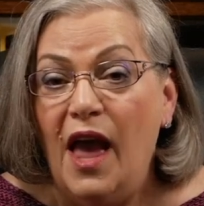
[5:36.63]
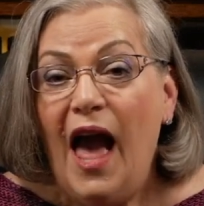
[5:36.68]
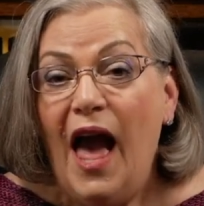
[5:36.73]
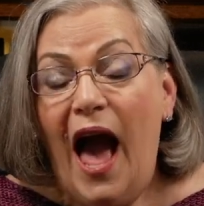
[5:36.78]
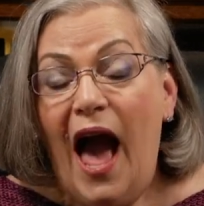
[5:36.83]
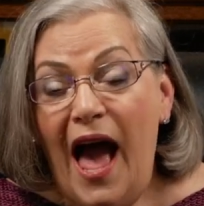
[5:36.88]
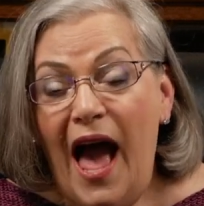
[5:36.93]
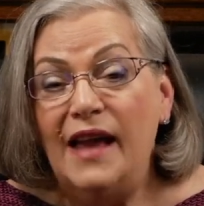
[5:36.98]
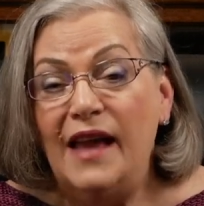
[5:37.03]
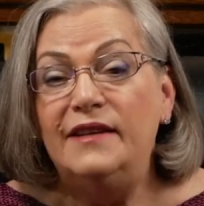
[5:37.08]

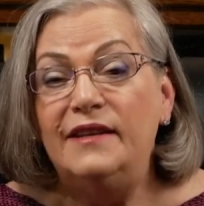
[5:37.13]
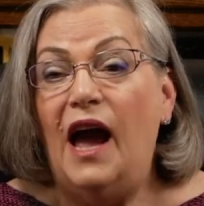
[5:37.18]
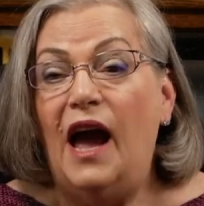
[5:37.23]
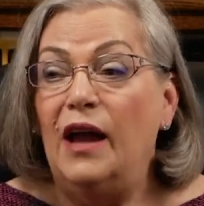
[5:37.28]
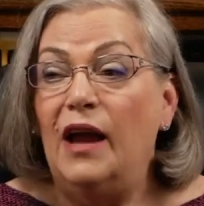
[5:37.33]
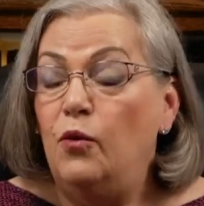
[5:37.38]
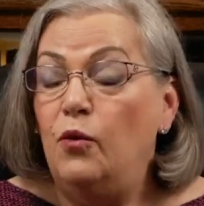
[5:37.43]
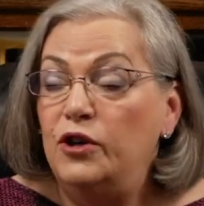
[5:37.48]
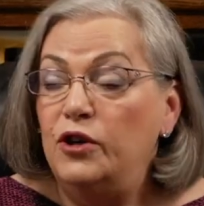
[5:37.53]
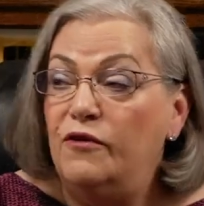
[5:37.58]
And I
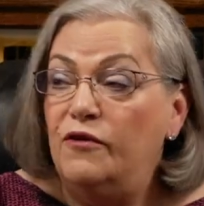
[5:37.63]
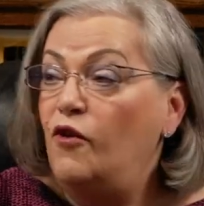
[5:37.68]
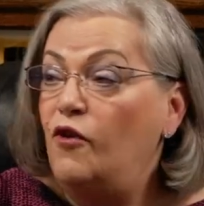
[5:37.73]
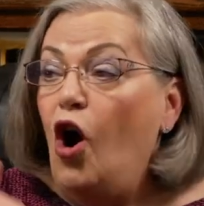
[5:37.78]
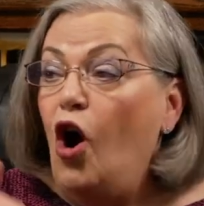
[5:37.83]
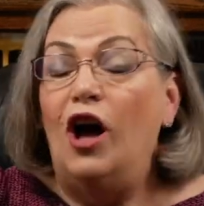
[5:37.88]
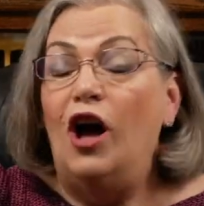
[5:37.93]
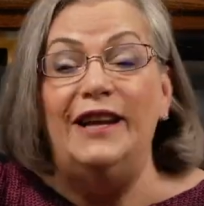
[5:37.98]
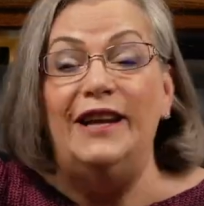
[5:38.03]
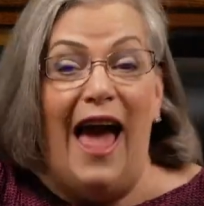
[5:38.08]
would have
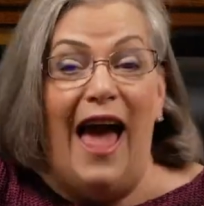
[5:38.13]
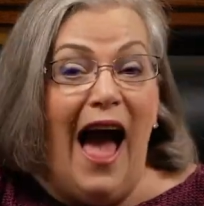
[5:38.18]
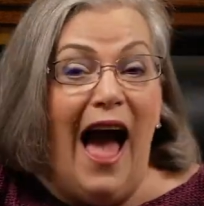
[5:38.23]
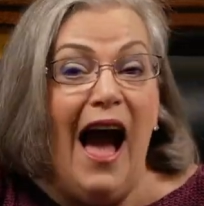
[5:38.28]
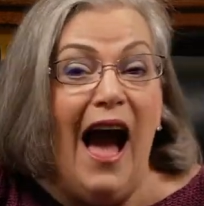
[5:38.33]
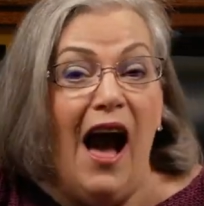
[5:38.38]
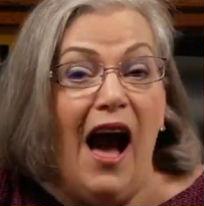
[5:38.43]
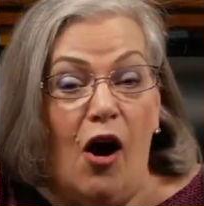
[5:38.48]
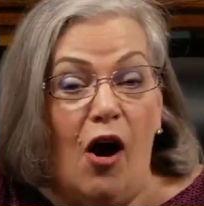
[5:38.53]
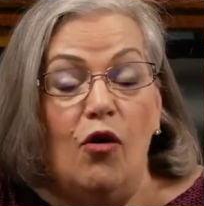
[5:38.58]
gone
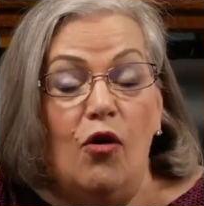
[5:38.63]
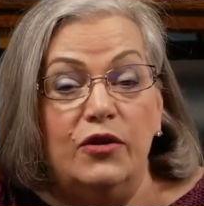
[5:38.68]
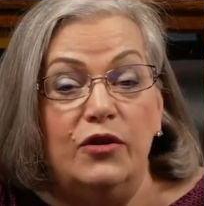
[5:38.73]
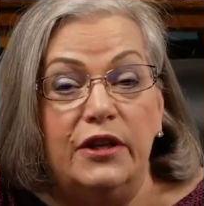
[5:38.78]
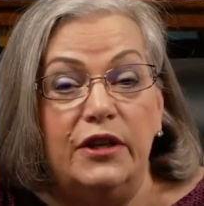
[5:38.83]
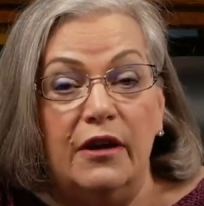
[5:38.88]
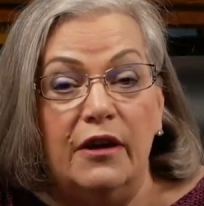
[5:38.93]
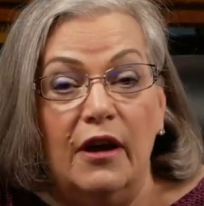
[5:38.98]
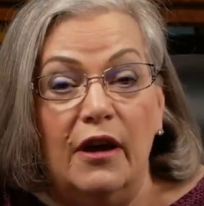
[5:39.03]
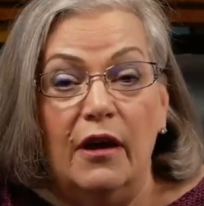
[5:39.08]
out,
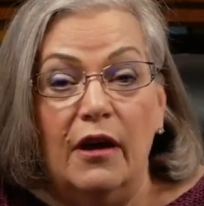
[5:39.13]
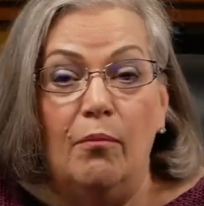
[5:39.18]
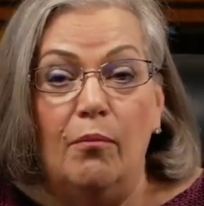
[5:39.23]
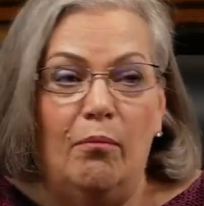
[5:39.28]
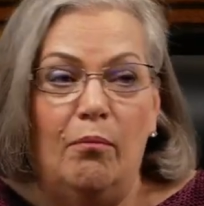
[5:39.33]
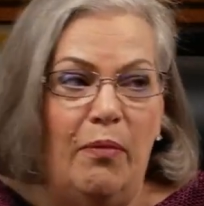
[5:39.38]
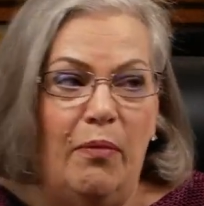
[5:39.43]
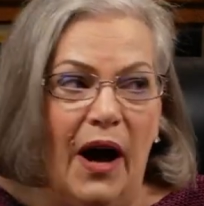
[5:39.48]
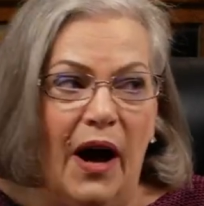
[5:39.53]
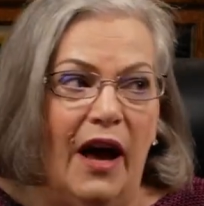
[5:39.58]

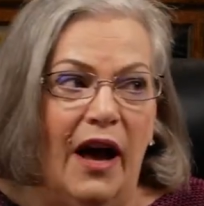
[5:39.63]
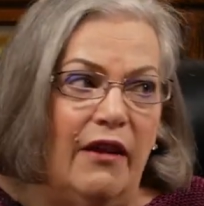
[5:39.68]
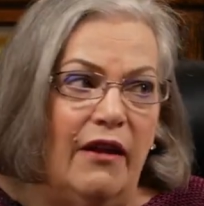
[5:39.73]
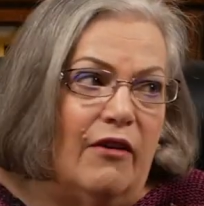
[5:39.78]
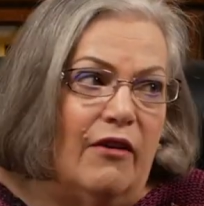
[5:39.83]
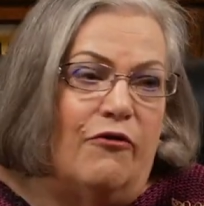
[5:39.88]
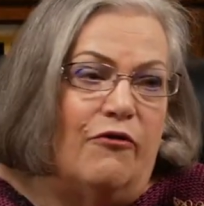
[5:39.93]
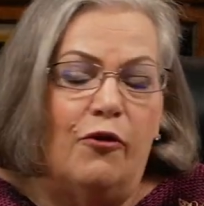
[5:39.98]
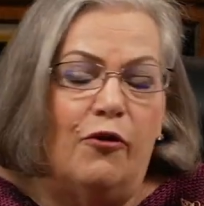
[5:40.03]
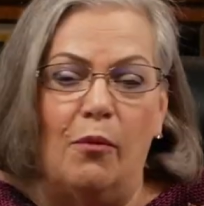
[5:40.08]
but
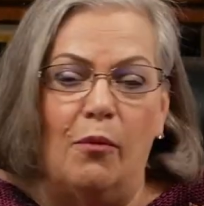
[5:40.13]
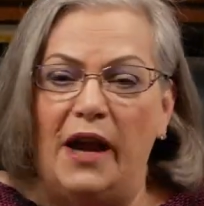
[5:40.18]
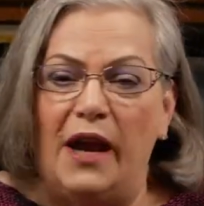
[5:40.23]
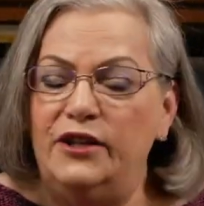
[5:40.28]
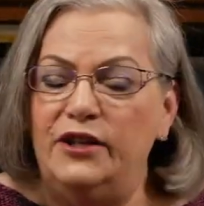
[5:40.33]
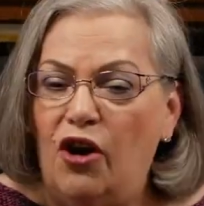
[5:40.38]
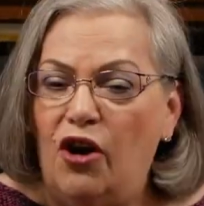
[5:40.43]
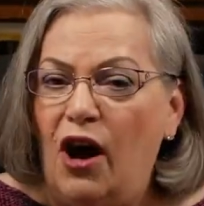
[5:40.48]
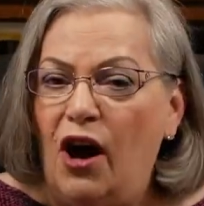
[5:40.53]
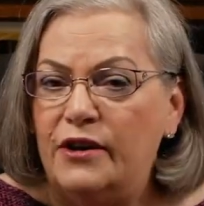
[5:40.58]
for my
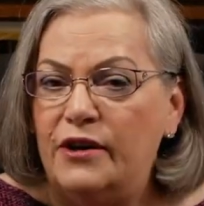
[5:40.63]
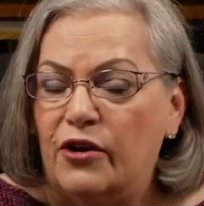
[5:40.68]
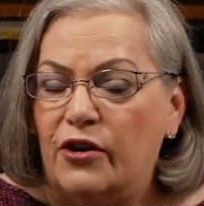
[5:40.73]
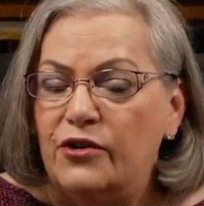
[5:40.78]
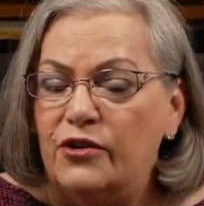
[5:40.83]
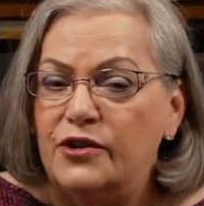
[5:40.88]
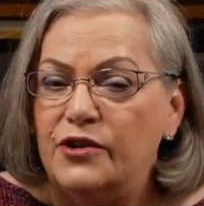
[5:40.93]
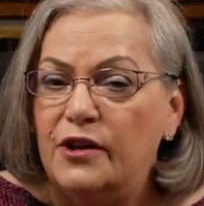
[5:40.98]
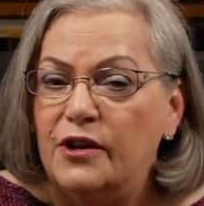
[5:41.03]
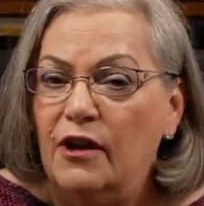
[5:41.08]

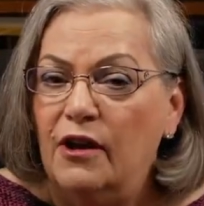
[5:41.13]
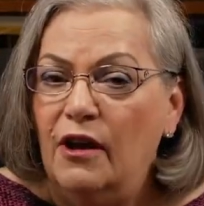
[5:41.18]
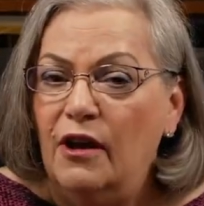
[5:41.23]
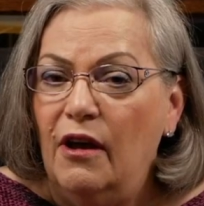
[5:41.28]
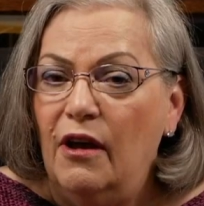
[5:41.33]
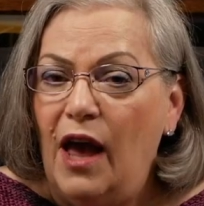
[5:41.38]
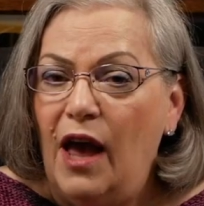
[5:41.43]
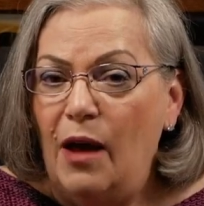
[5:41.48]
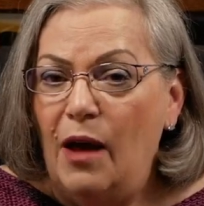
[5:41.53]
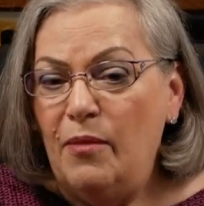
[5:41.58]
daughters
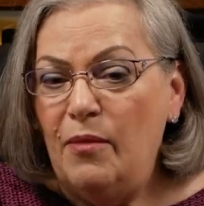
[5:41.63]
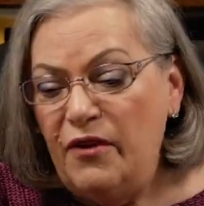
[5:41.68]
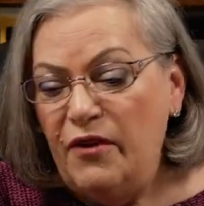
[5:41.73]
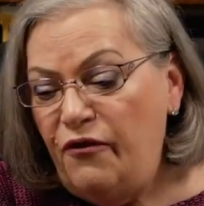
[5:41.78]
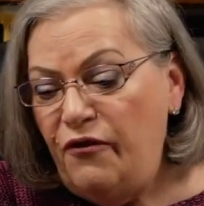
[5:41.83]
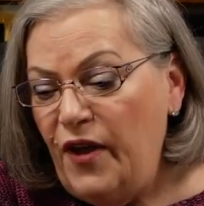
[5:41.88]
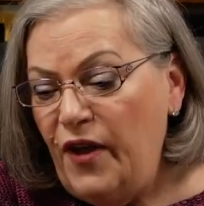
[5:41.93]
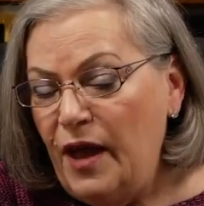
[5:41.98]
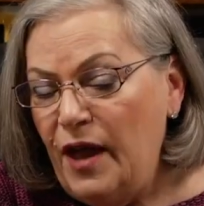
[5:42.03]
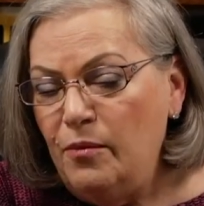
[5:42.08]
and my
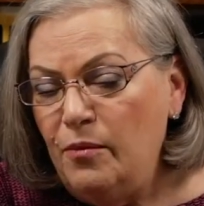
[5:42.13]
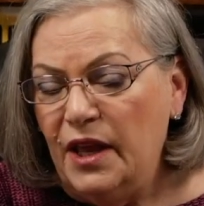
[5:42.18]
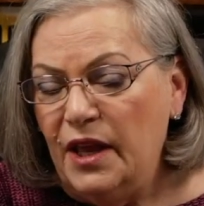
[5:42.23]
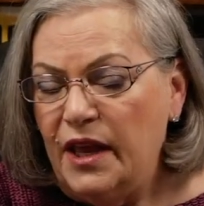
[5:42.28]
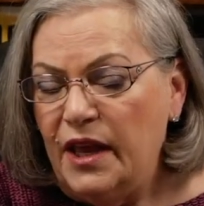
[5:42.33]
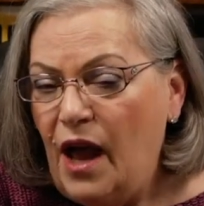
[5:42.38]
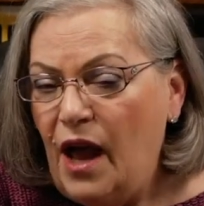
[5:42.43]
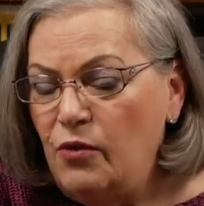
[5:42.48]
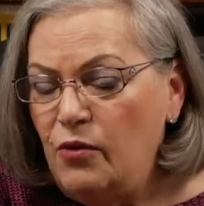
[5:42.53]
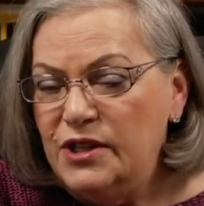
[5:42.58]
family,
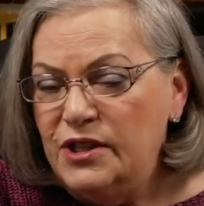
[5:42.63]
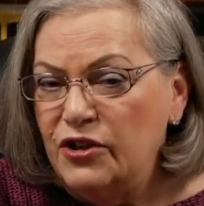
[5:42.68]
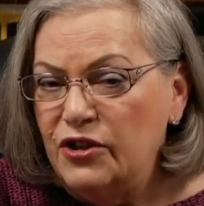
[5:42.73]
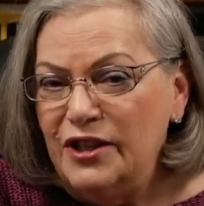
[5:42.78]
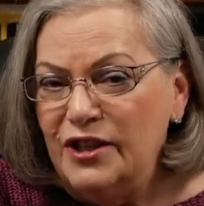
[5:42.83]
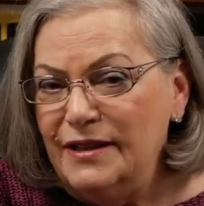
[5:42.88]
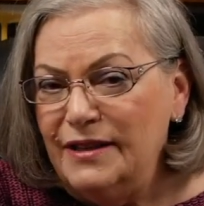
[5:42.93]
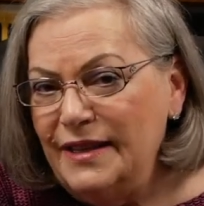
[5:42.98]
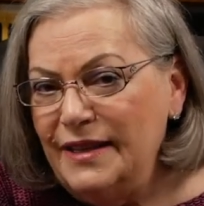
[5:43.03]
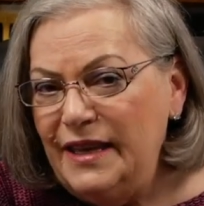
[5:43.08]
I wasn't going
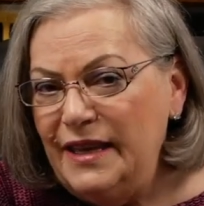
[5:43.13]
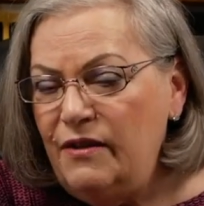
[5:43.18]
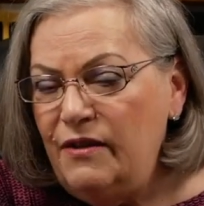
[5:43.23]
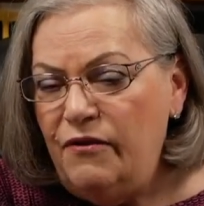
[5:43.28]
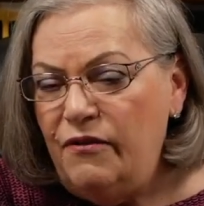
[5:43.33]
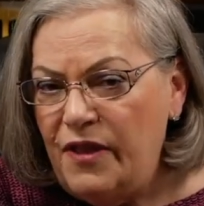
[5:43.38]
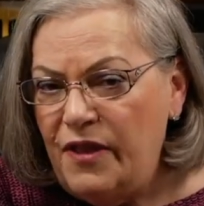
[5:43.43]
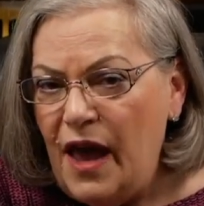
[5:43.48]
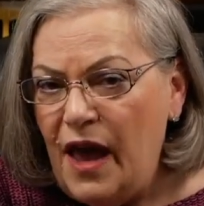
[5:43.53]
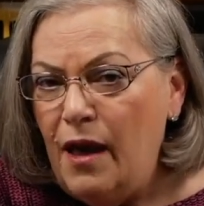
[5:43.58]
to leave
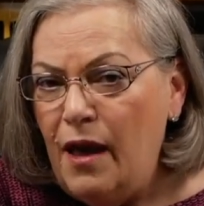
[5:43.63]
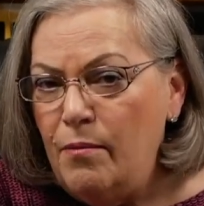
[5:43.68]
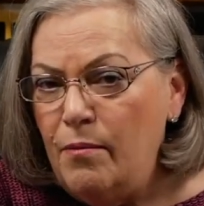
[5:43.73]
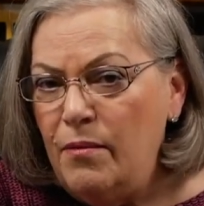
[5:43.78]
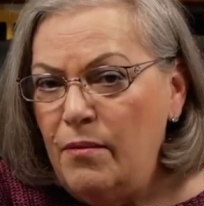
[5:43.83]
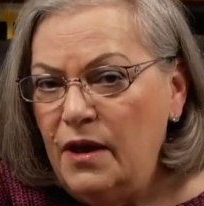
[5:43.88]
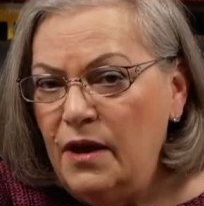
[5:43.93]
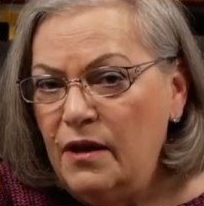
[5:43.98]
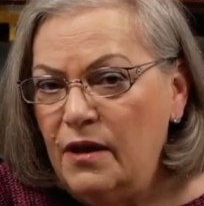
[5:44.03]
them.